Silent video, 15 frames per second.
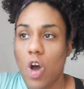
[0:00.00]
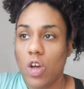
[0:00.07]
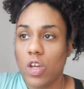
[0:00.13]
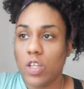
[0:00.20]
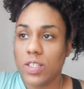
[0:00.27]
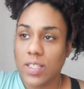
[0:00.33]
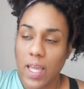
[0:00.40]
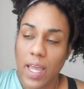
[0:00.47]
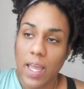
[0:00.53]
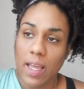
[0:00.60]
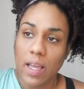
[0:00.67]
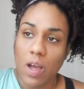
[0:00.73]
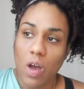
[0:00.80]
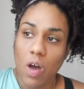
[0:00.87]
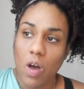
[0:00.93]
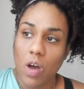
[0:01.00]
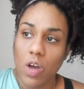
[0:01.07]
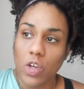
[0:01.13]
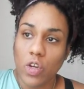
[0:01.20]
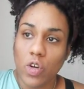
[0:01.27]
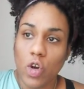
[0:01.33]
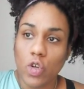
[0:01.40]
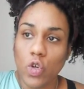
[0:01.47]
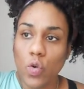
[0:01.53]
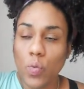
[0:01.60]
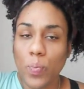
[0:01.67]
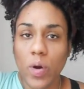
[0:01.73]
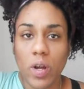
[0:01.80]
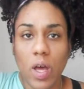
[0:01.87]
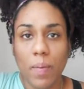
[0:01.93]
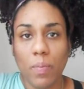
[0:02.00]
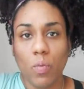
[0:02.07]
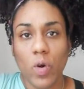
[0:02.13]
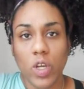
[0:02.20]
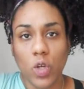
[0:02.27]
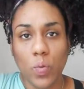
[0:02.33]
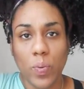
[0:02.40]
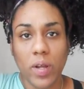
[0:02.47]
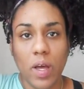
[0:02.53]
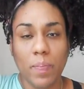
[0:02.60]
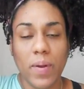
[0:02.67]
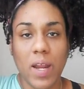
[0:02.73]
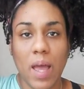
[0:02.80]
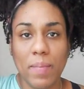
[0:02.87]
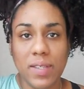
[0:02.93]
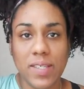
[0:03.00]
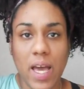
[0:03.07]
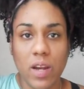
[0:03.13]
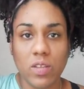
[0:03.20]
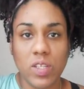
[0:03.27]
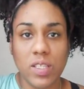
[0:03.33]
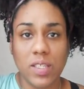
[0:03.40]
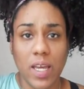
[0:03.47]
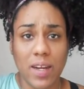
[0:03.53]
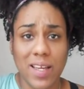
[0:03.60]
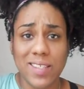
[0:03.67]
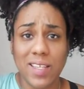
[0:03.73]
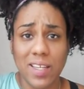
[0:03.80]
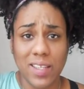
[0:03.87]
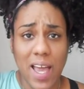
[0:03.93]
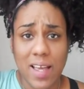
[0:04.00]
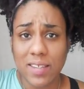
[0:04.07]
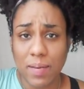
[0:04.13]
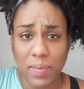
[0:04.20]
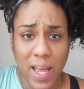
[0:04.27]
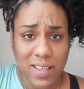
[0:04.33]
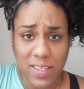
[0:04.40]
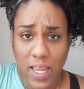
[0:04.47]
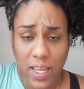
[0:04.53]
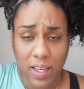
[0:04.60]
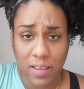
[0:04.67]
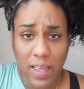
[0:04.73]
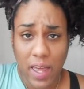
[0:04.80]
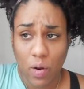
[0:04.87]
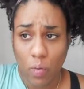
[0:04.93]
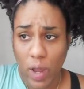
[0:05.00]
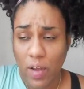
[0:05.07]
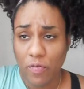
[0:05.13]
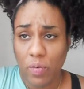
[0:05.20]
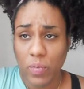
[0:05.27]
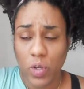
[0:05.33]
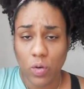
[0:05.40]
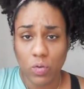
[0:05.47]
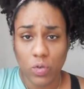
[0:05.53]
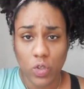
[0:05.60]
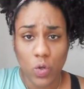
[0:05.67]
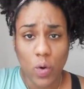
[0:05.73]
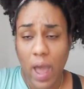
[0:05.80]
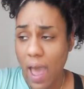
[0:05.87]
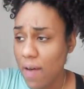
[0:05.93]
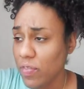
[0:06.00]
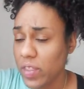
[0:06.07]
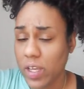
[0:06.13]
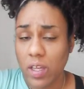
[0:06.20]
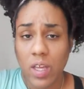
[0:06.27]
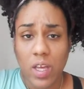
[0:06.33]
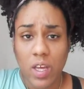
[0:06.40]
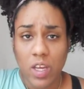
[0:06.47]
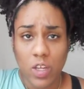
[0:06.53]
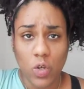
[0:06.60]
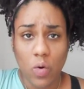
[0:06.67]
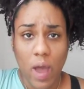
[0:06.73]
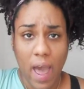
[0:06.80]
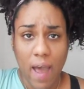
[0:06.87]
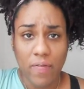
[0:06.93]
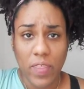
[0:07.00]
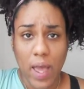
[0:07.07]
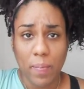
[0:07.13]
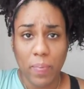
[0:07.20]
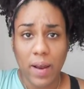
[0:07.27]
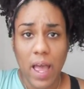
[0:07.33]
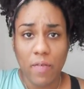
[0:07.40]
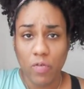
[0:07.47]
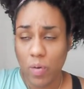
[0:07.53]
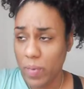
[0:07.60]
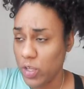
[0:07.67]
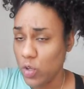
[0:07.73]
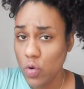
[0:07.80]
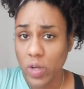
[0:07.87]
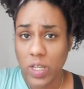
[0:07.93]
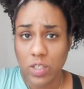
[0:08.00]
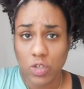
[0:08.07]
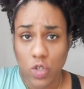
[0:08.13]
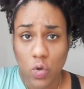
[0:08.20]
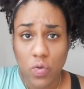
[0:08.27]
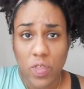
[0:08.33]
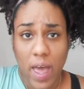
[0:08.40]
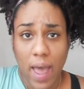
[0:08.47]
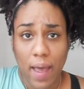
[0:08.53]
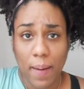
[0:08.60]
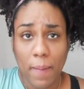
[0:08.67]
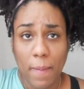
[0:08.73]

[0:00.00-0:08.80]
saying, you know, you put up what you put up and I'm entitled to say. And I said, yes, I'm not taking that away from you. You have that platform and you can do that.